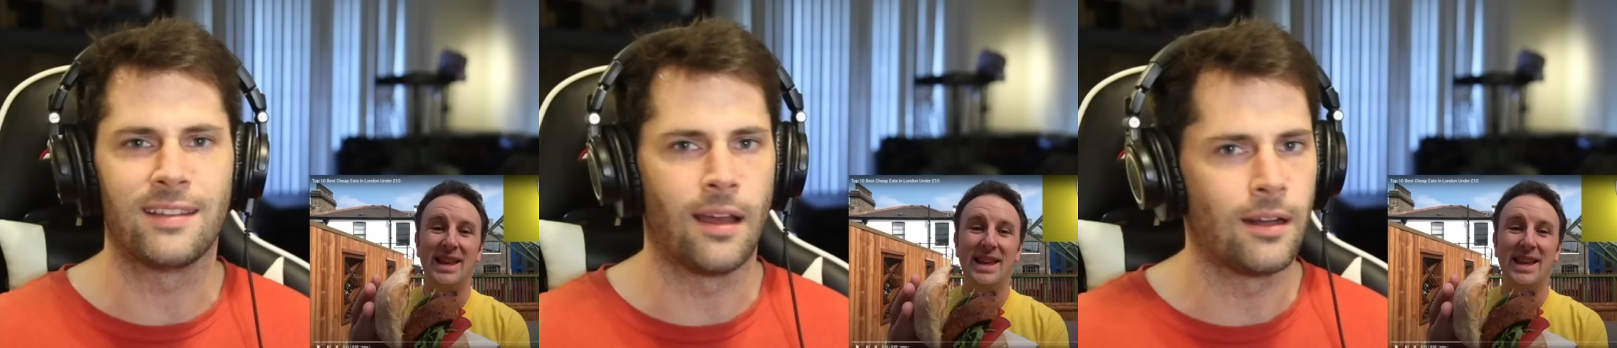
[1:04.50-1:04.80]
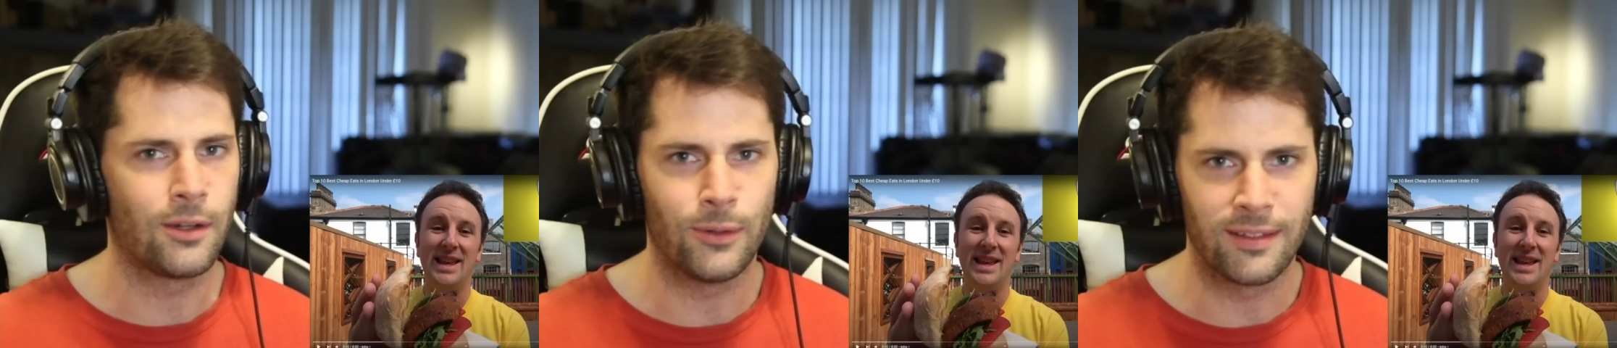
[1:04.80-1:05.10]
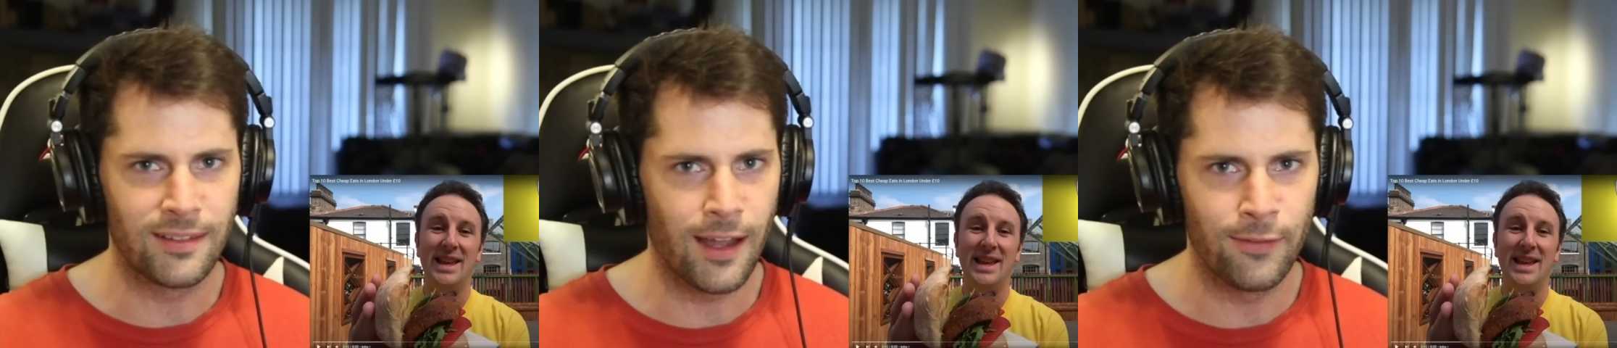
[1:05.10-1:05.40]
Speaker 1: a ton of
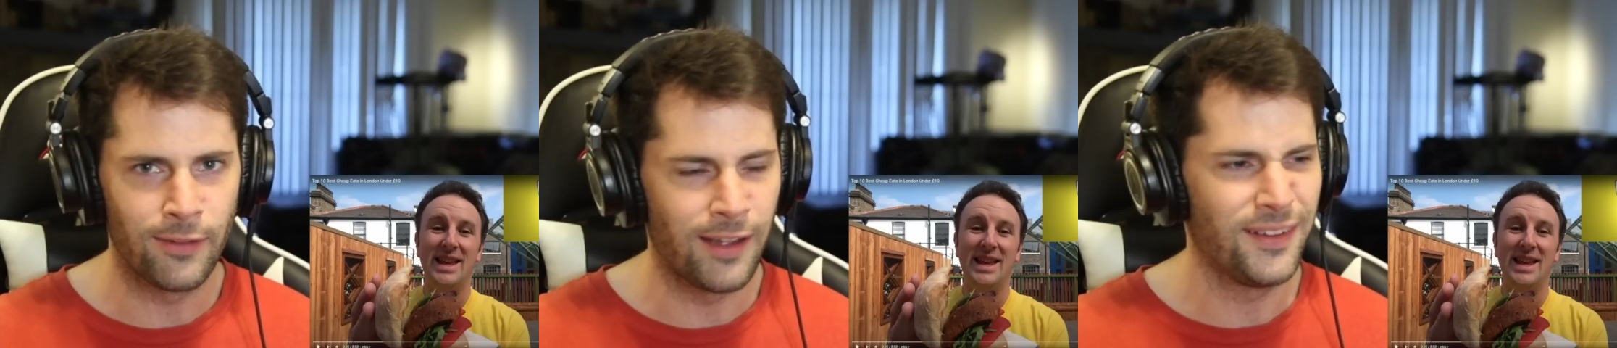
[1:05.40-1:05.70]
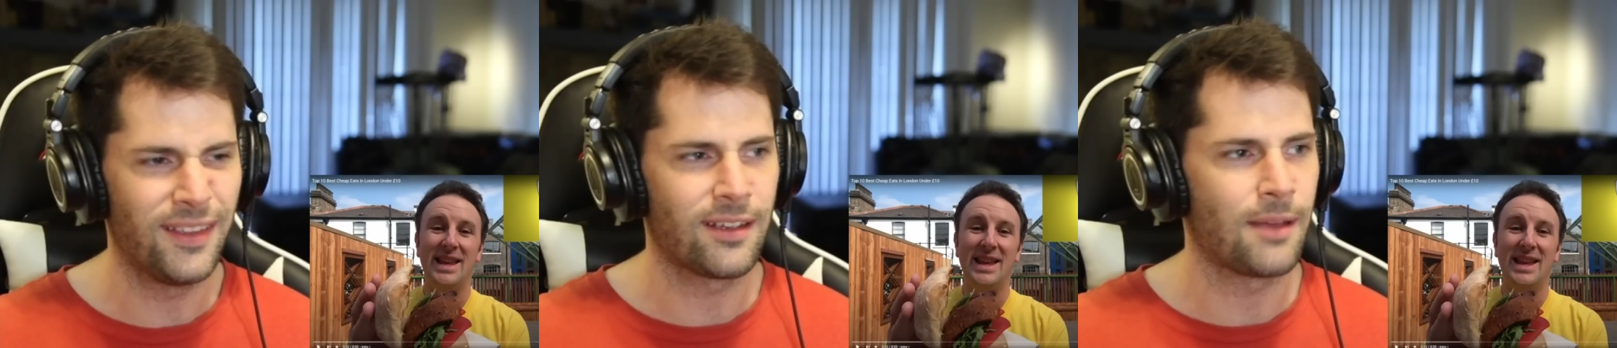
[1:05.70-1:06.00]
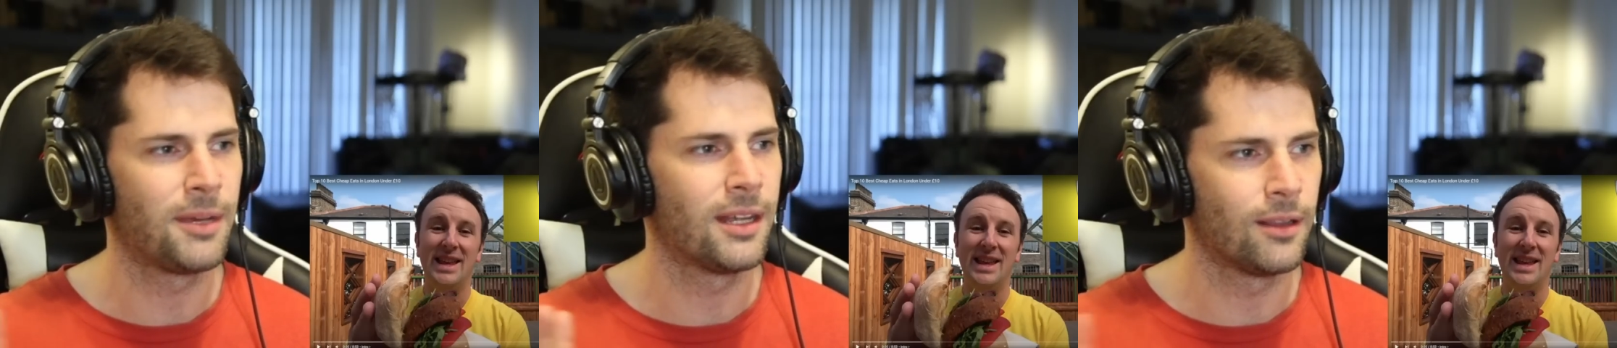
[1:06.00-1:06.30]
cool stuff I feel like
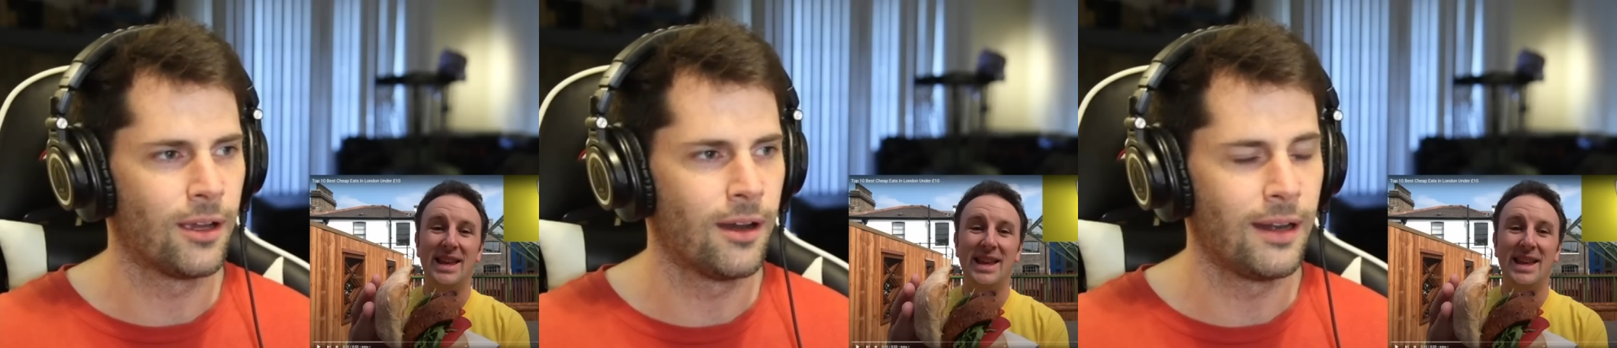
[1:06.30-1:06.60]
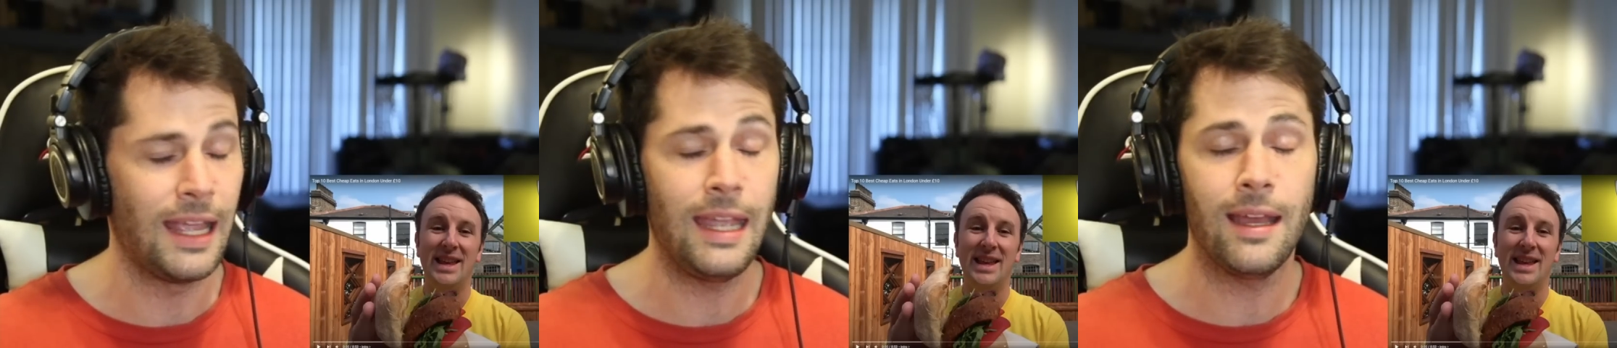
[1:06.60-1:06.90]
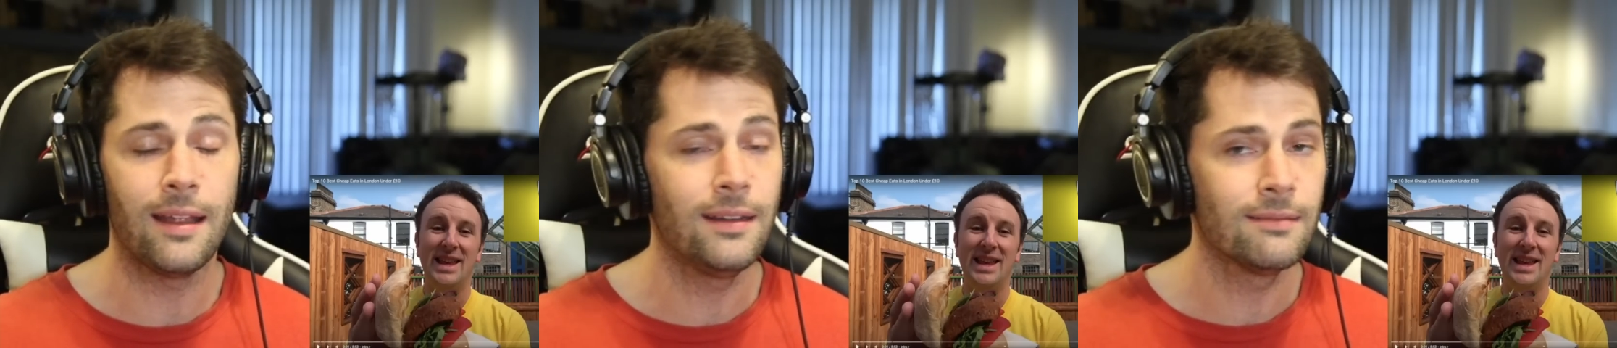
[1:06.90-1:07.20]
I'm going to learn
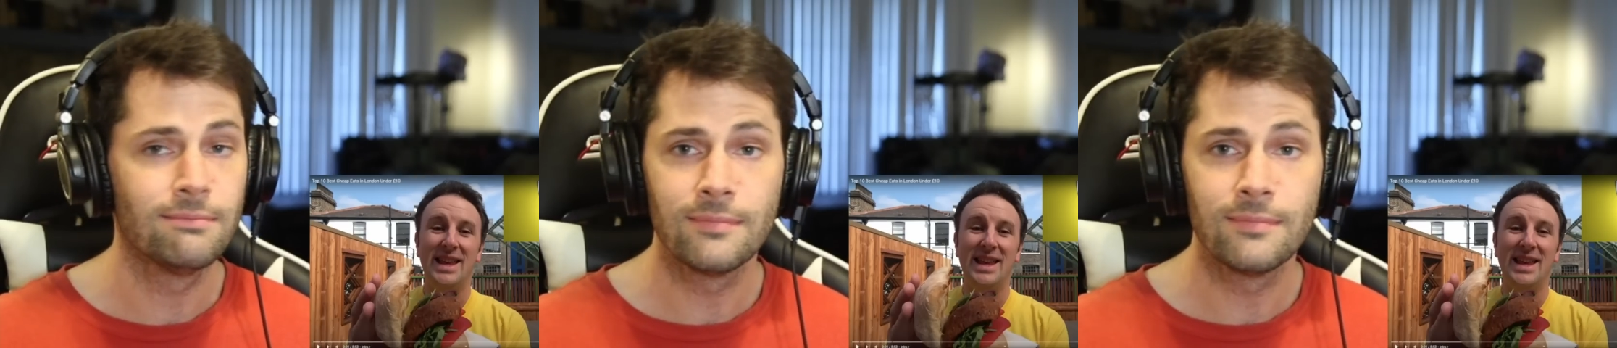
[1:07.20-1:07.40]
and